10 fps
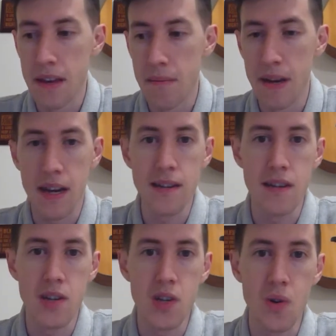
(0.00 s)
Because
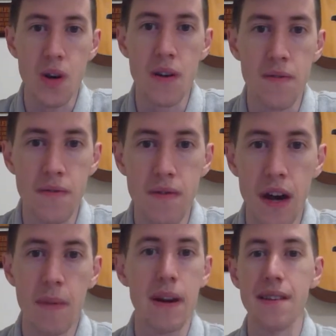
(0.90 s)
it just sort of,
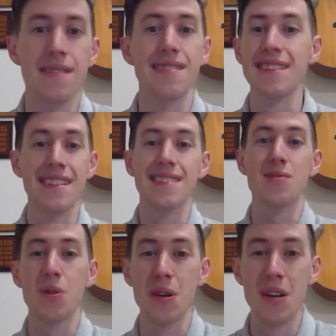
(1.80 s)
I mean, it just
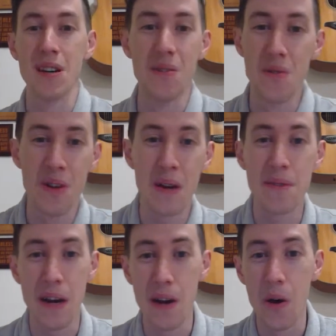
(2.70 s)
sort of comes
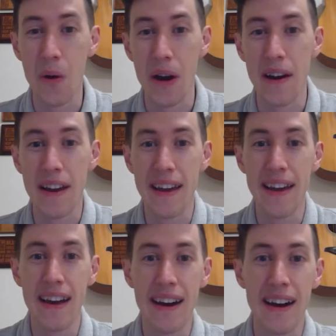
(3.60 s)
out of nowhere.
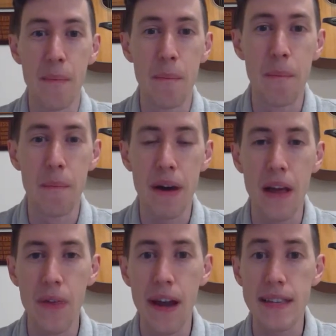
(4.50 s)
But I
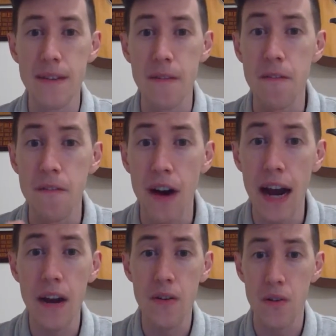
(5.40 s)
think it's a
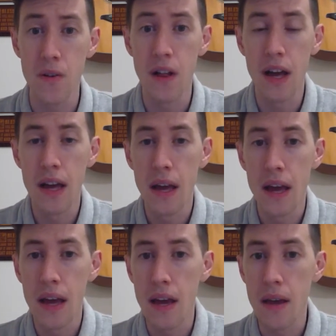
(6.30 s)
vital
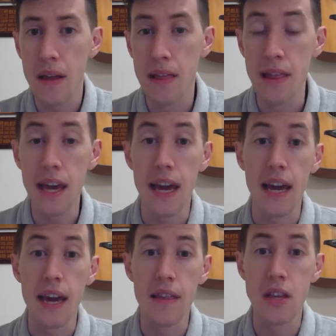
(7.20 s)

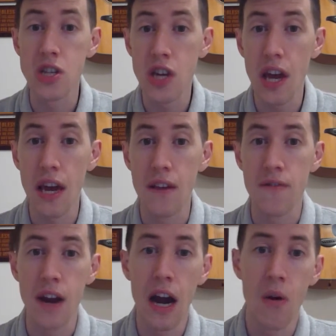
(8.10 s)
link in the chain
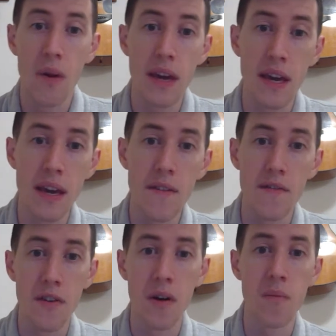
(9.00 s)
for how we get
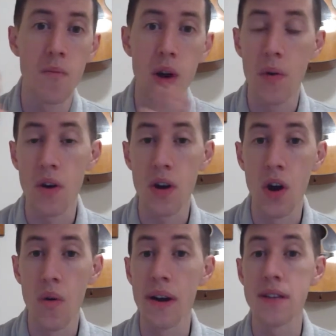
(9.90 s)
from where we're
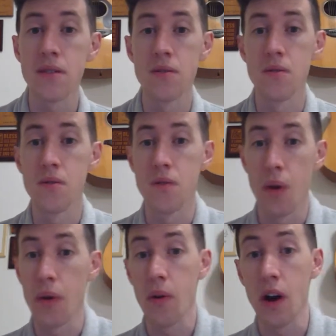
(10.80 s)
going to
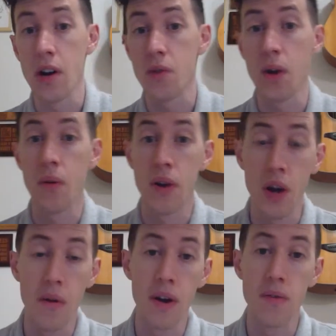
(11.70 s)
where we are to where we're
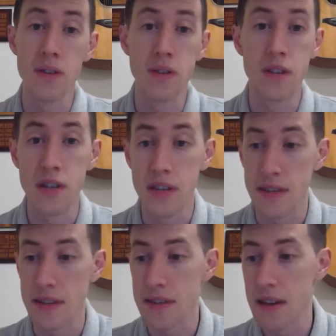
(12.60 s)
going, which is to
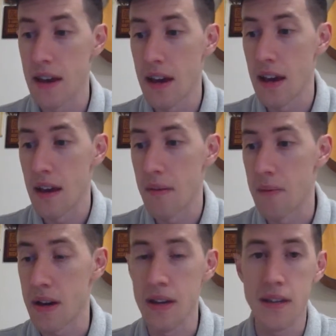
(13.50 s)
Jesus.
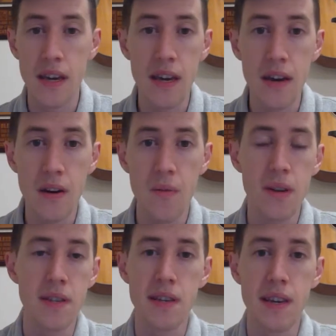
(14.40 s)
Because here we
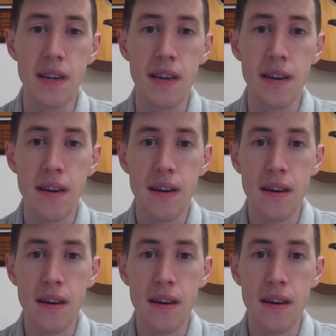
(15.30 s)
see